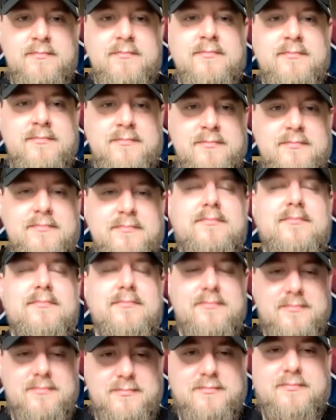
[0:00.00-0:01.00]

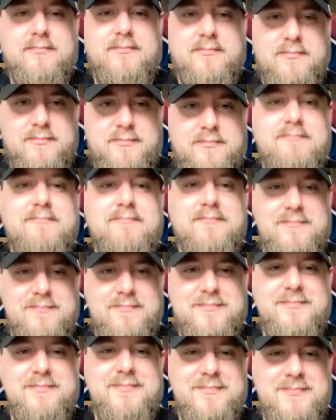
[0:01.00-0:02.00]

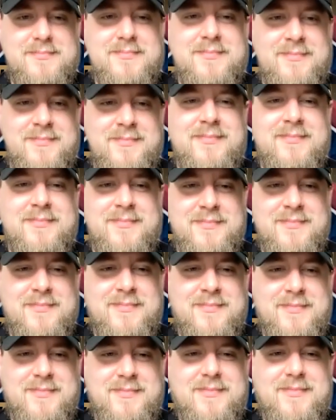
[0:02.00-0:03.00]

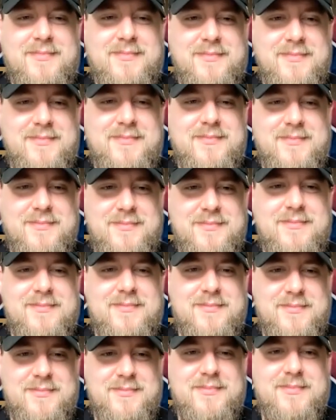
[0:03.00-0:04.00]

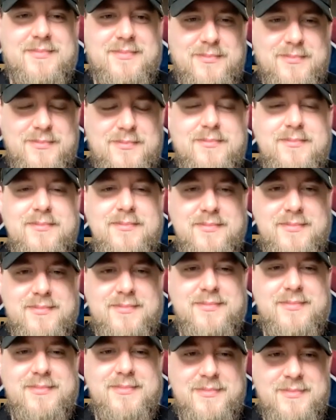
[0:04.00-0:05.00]

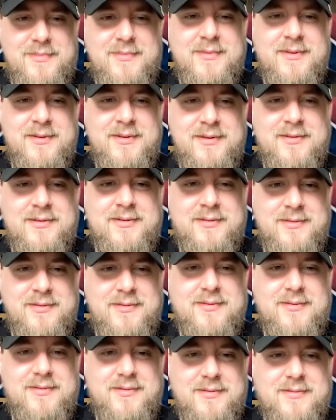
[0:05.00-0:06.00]

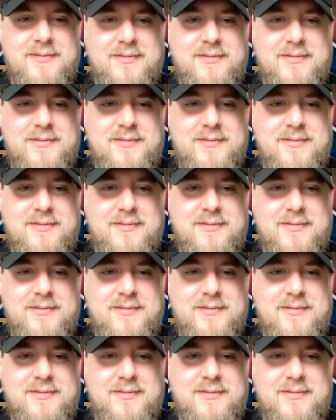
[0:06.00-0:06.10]
The person shown says nothing.